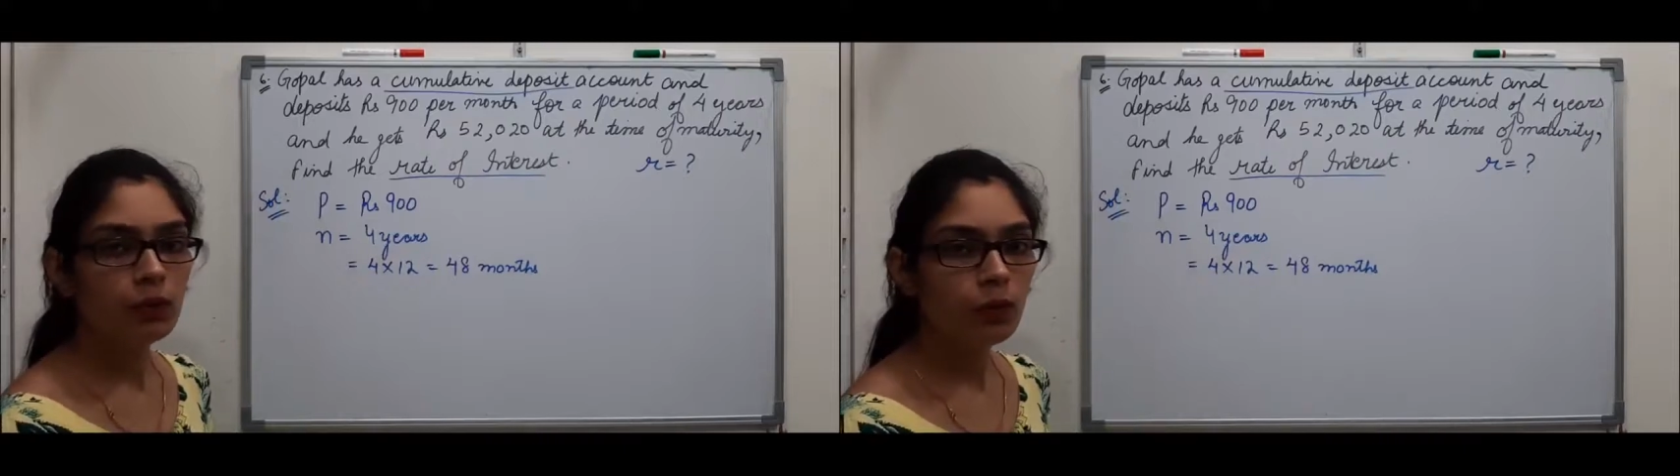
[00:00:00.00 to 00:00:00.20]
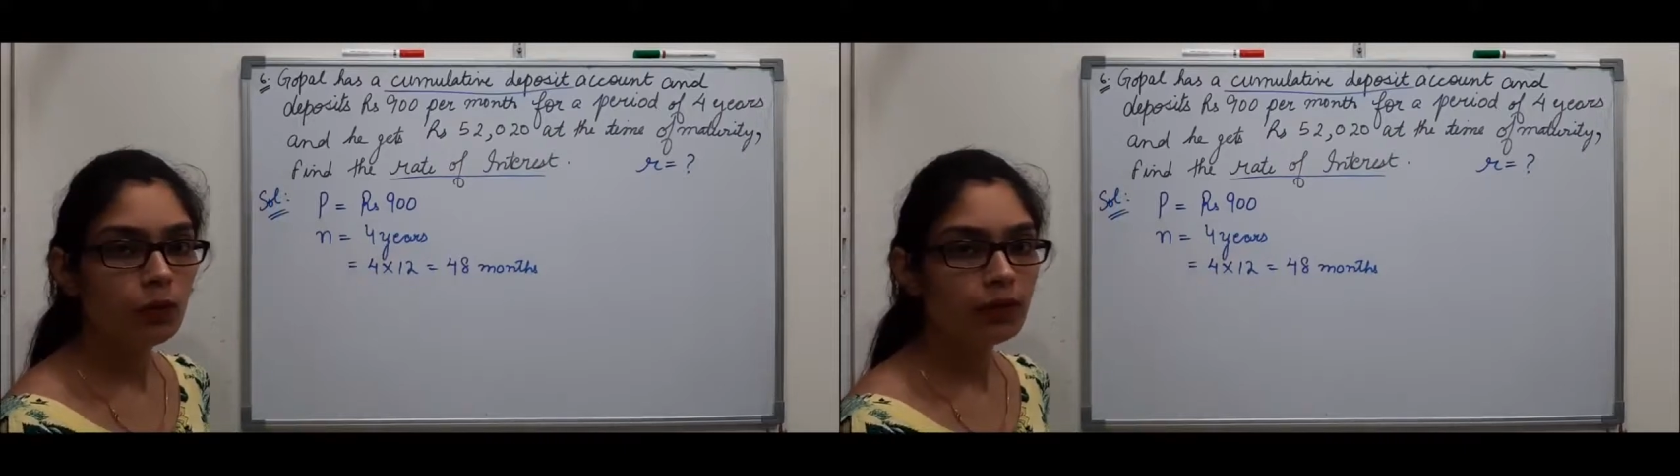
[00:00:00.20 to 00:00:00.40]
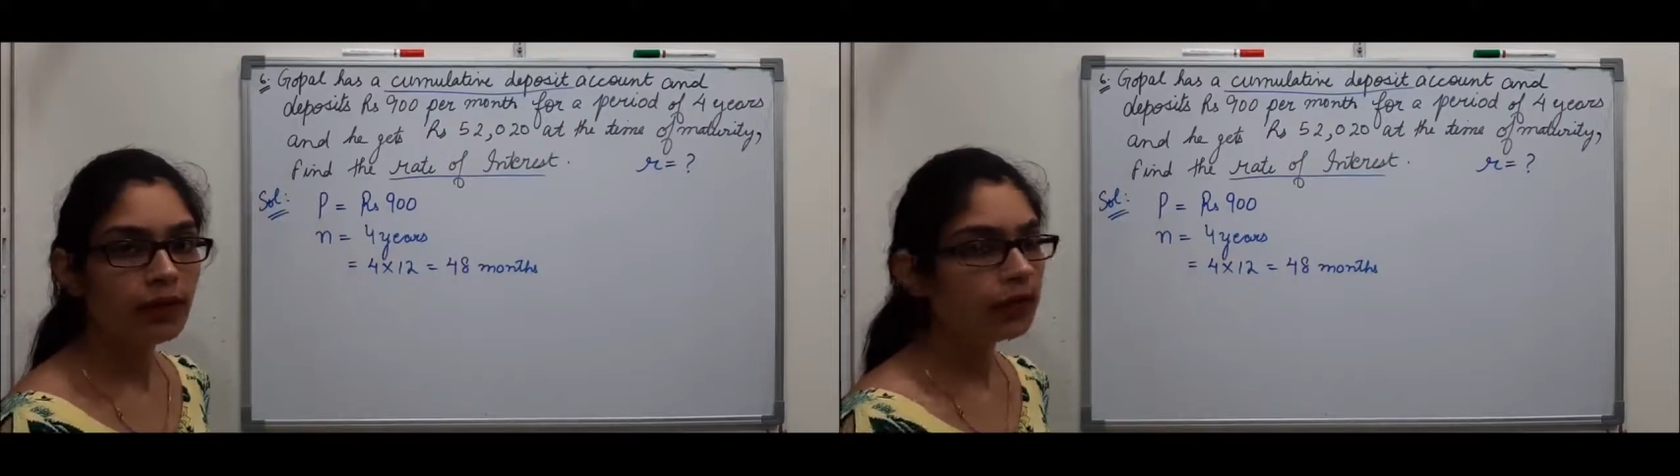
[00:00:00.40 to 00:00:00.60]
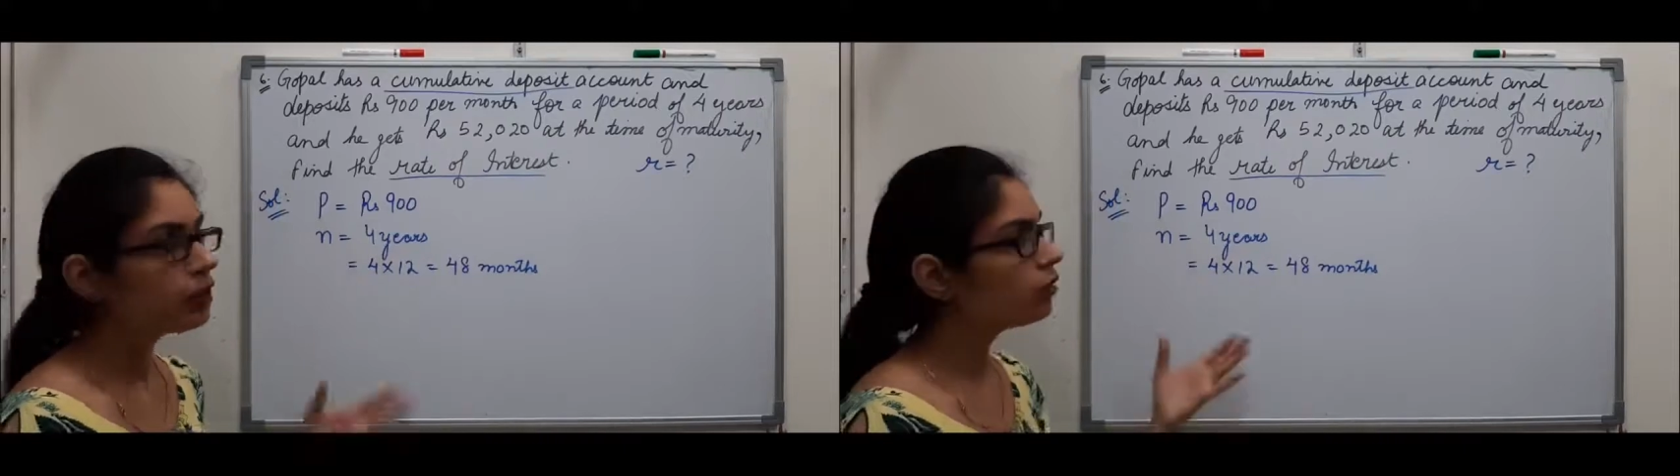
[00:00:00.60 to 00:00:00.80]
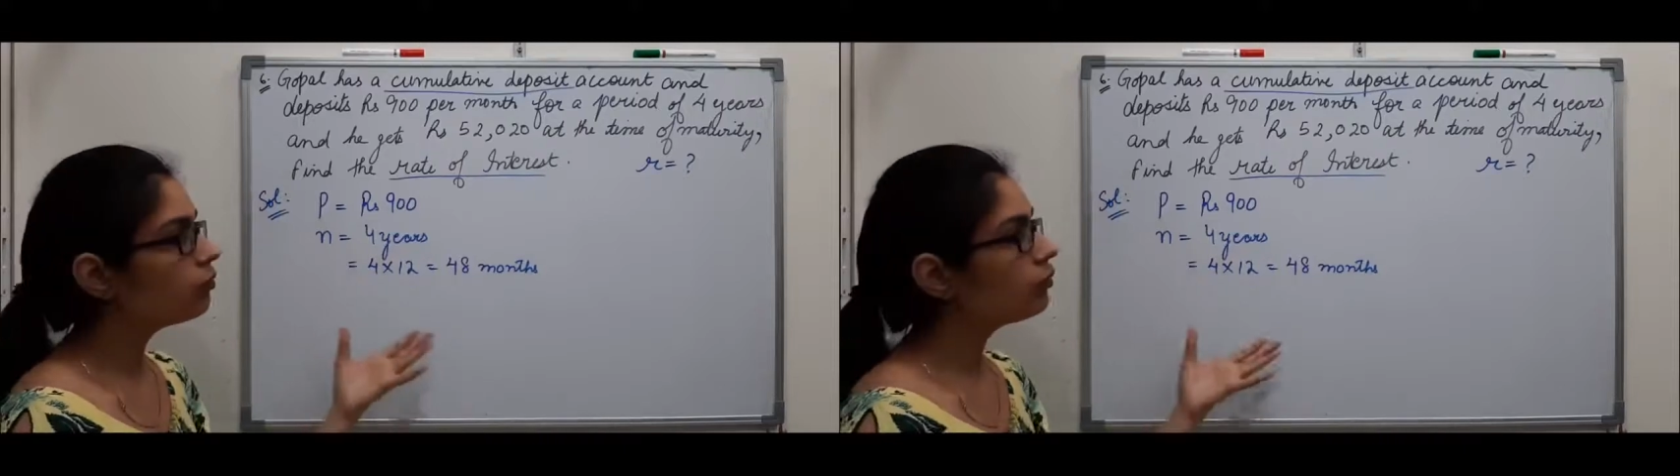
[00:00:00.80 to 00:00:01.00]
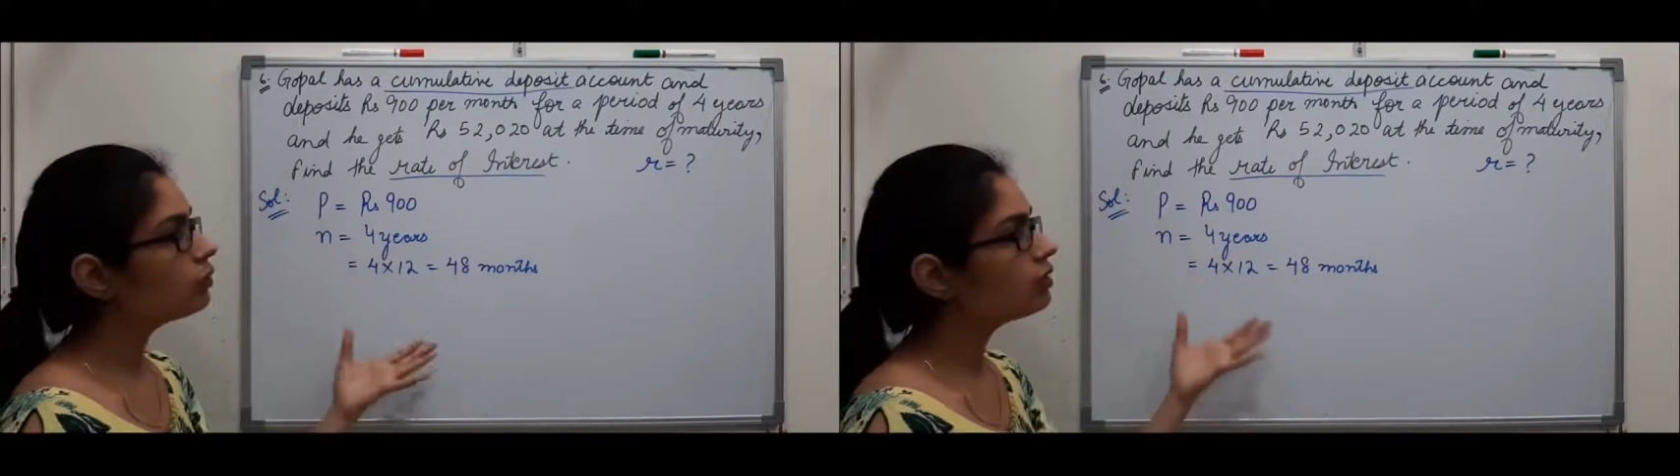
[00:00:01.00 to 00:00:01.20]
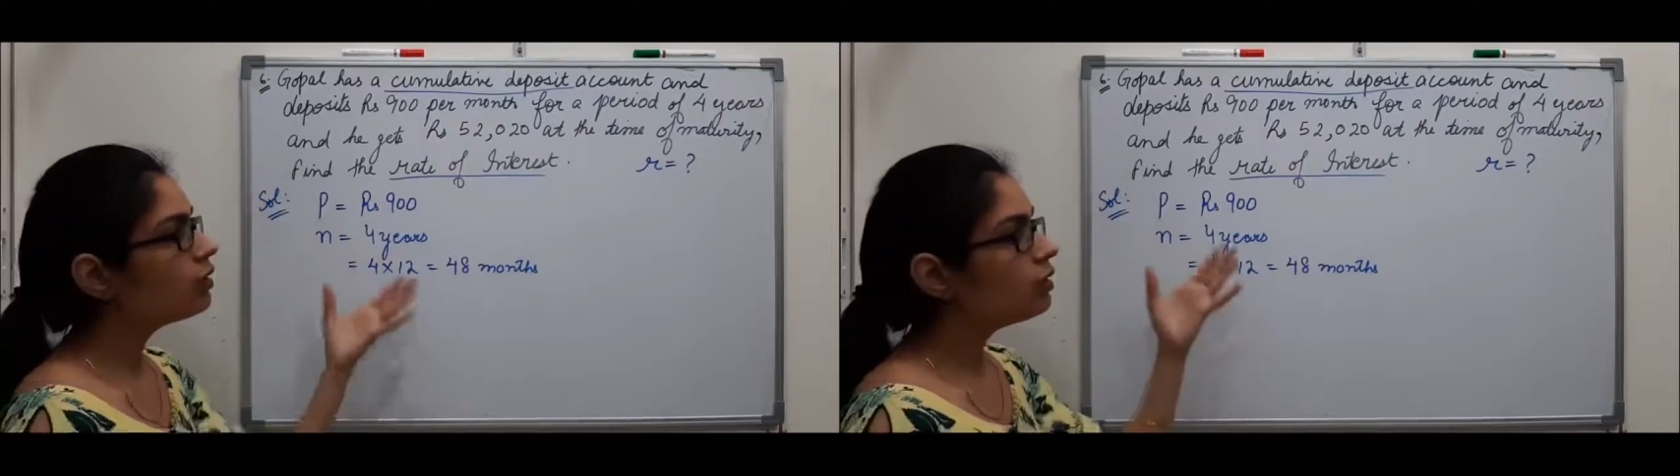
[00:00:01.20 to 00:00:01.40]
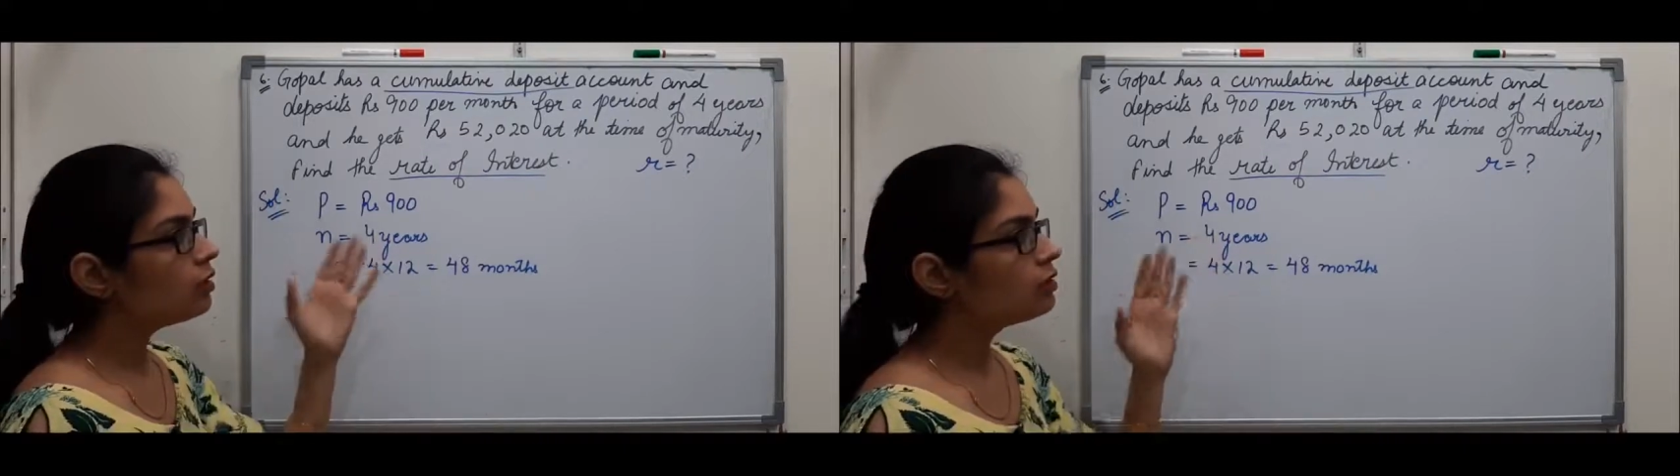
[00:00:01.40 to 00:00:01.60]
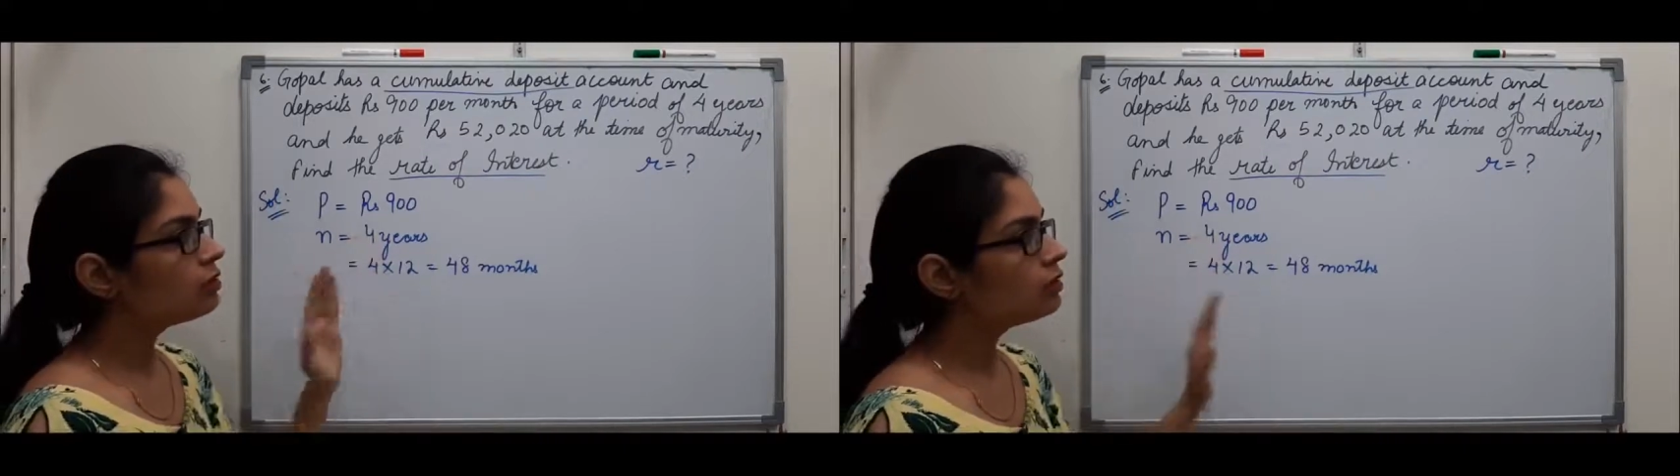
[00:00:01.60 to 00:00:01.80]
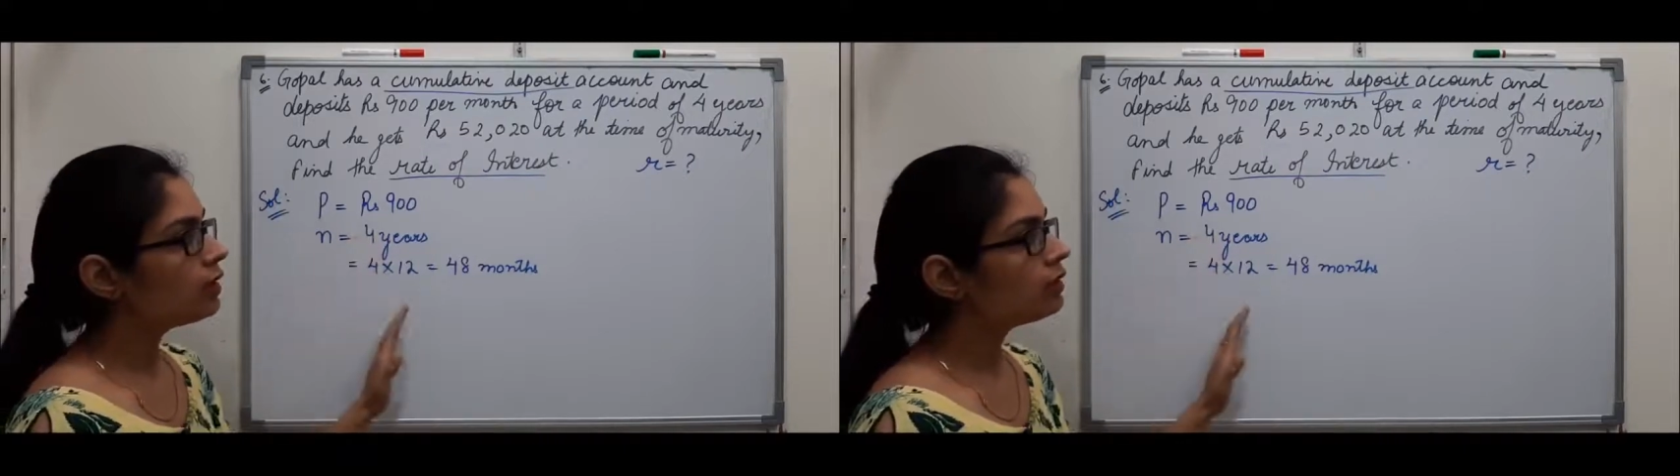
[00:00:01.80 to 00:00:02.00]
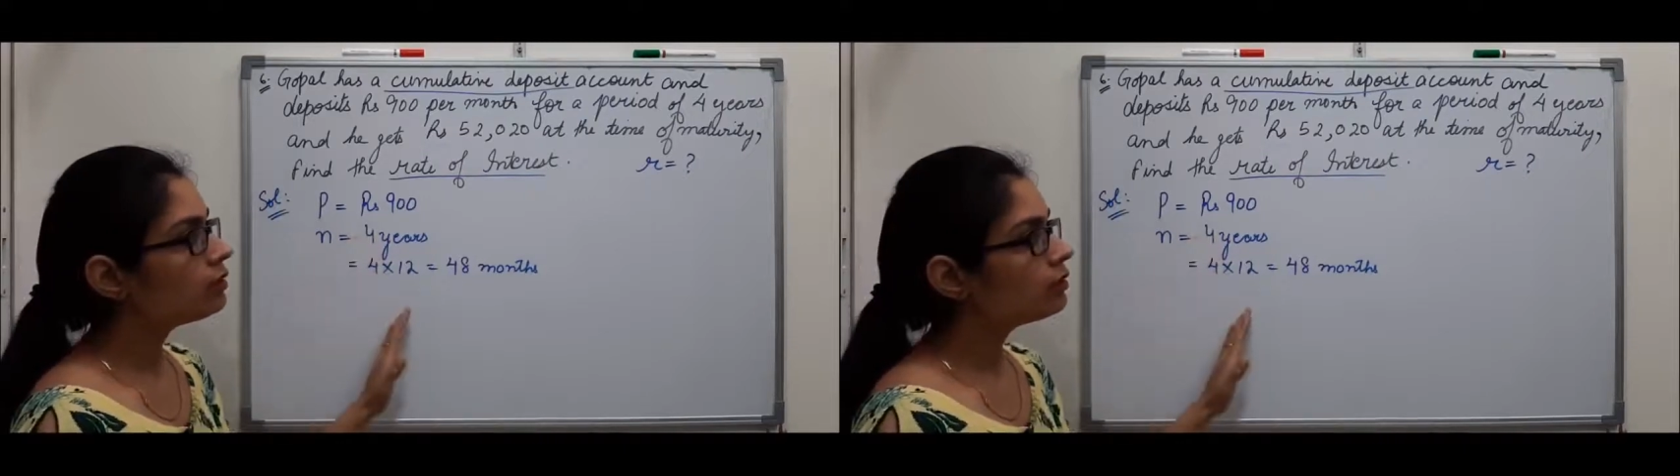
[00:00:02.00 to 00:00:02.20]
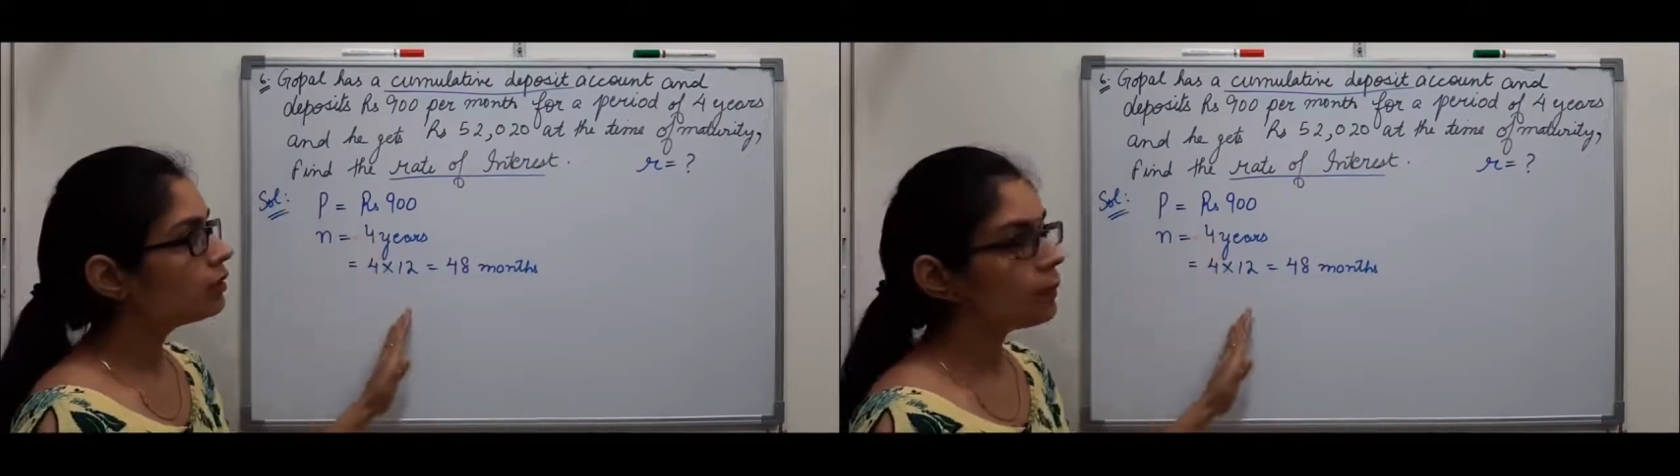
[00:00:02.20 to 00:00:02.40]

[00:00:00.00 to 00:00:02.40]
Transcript: Don't get confused, just